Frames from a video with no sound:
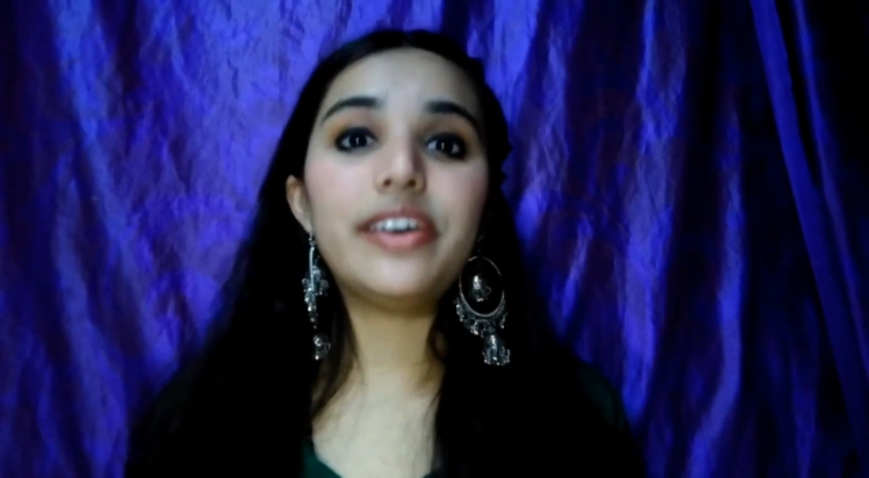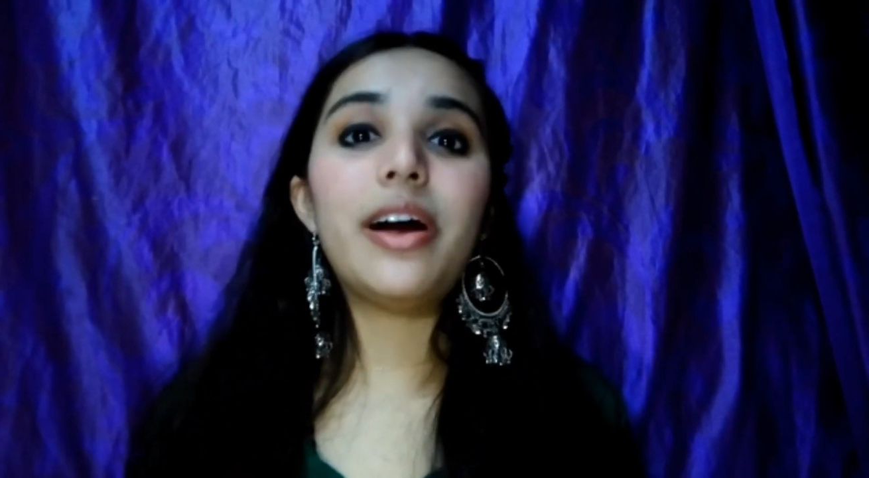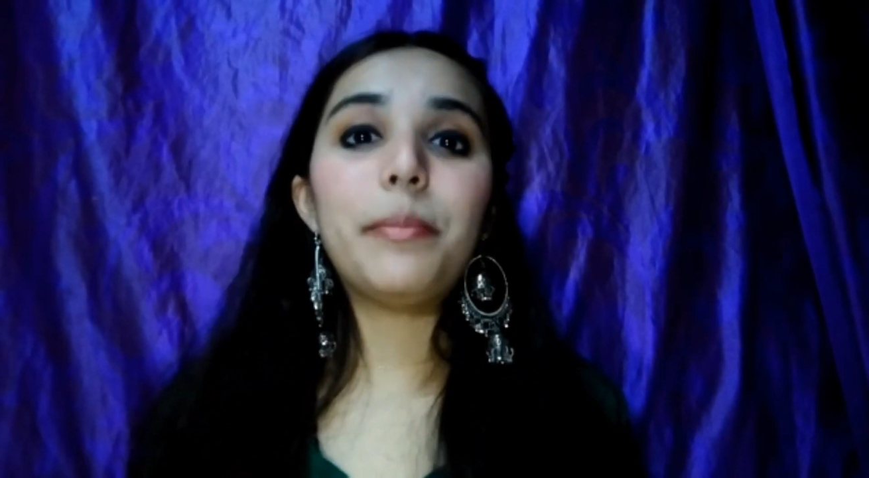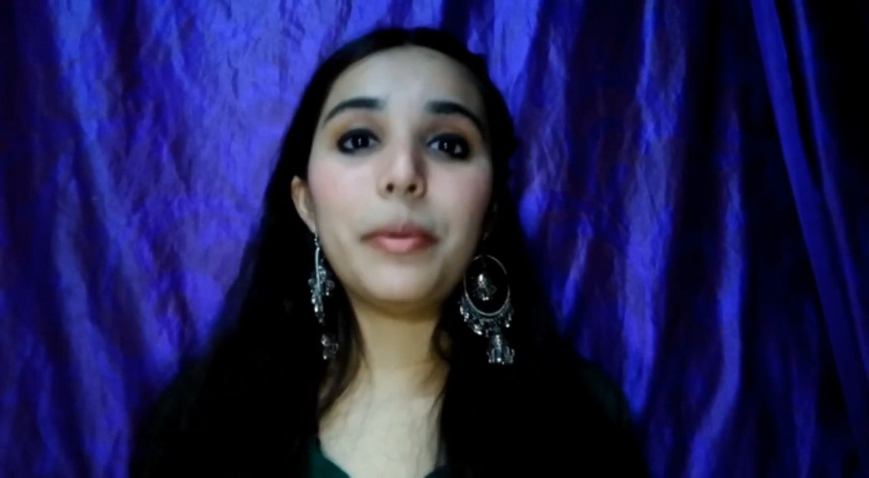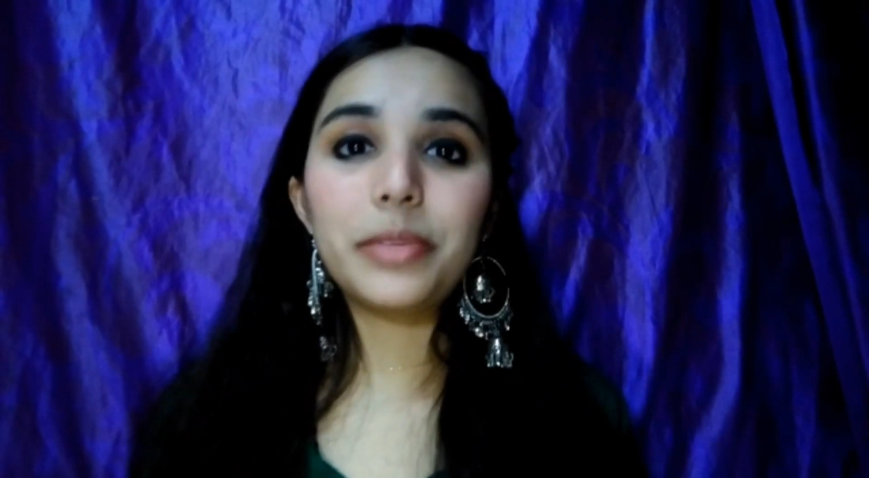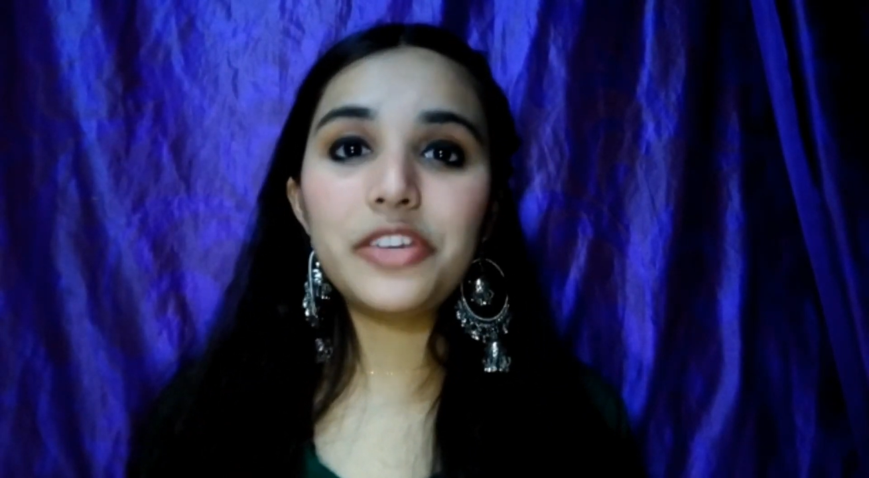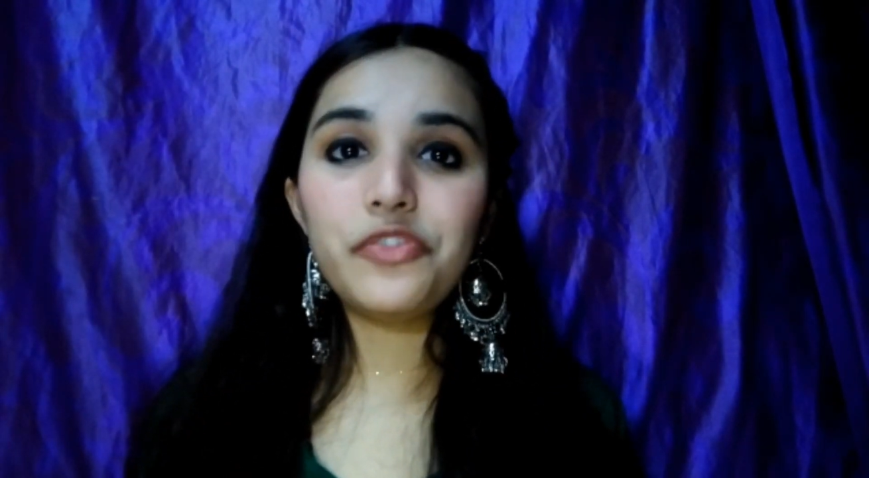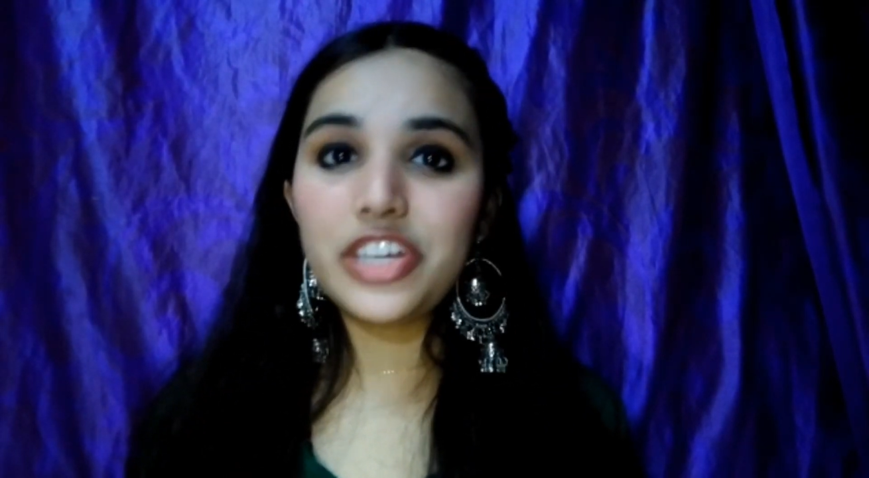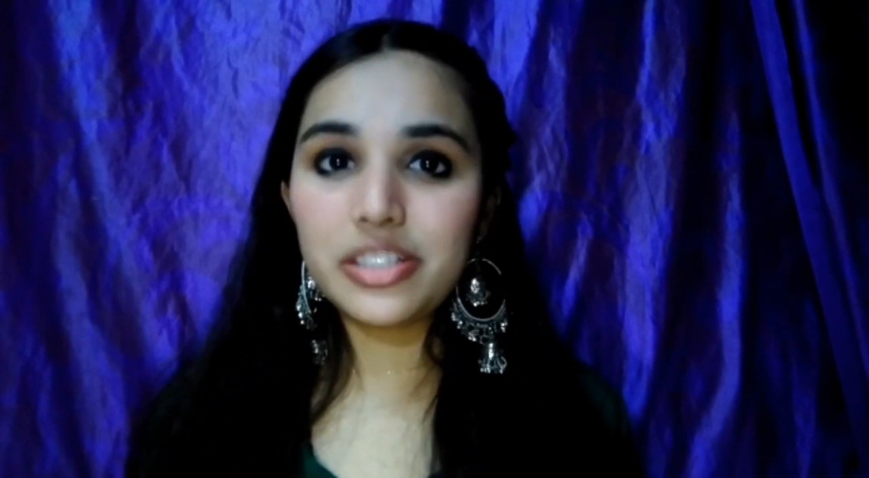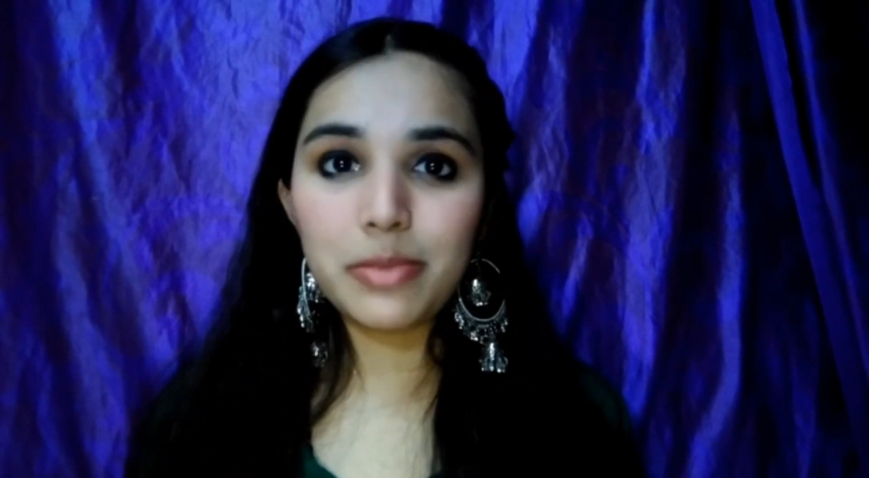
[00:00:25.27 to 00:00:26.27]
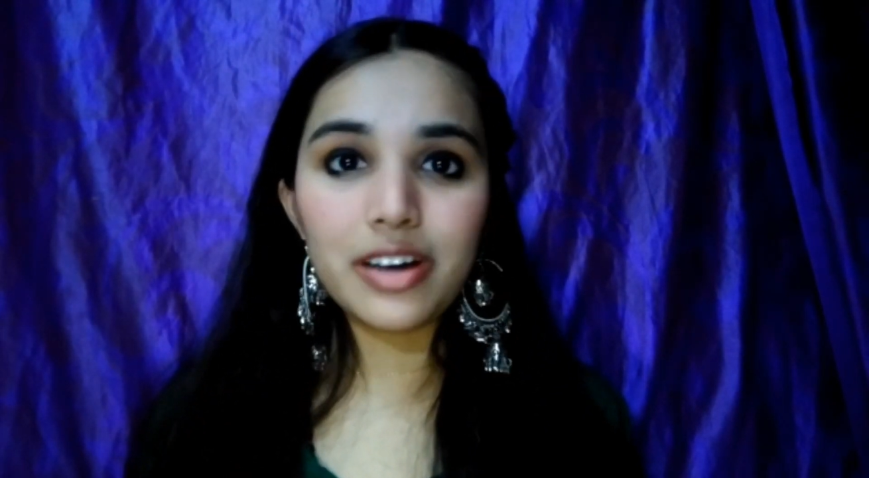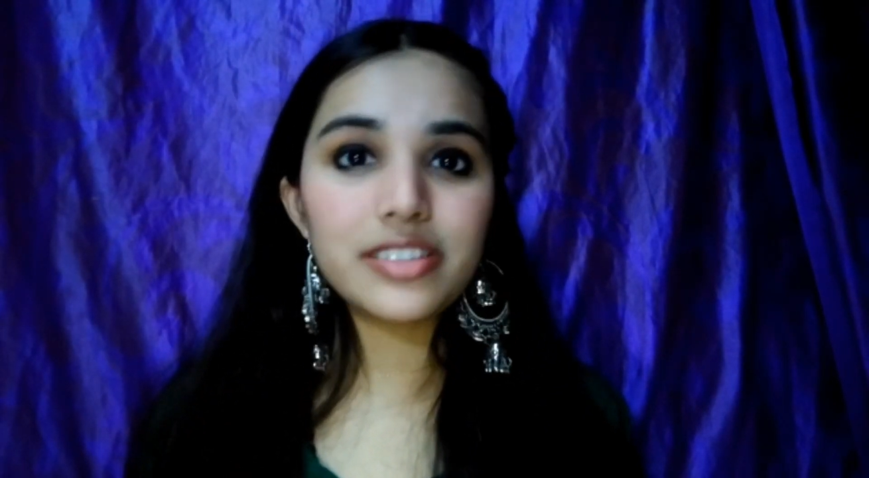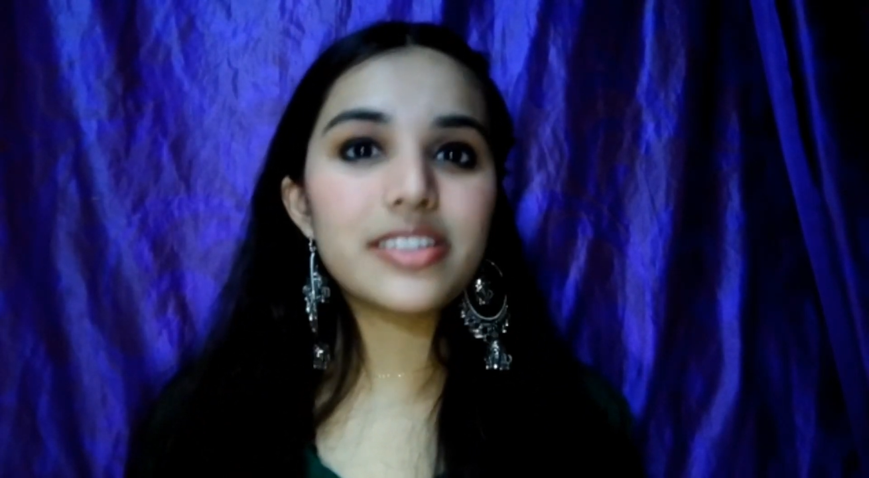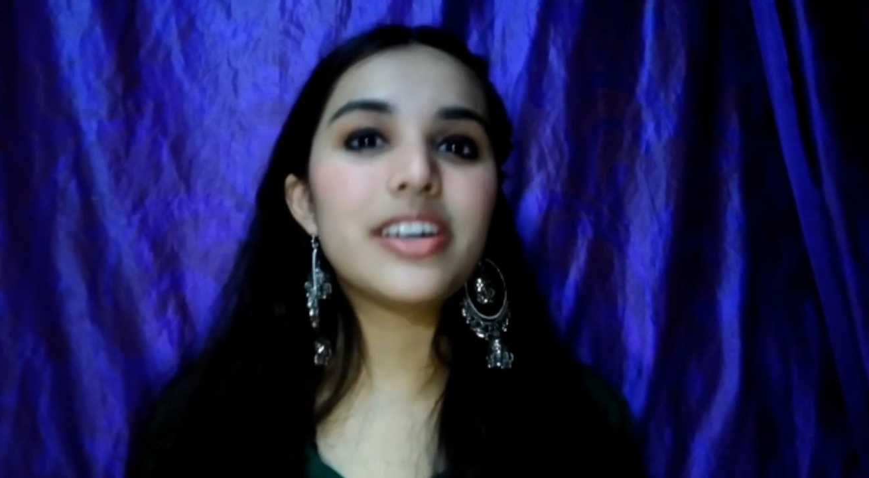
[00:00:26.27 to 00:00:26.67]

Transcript: a pumpkin face mask.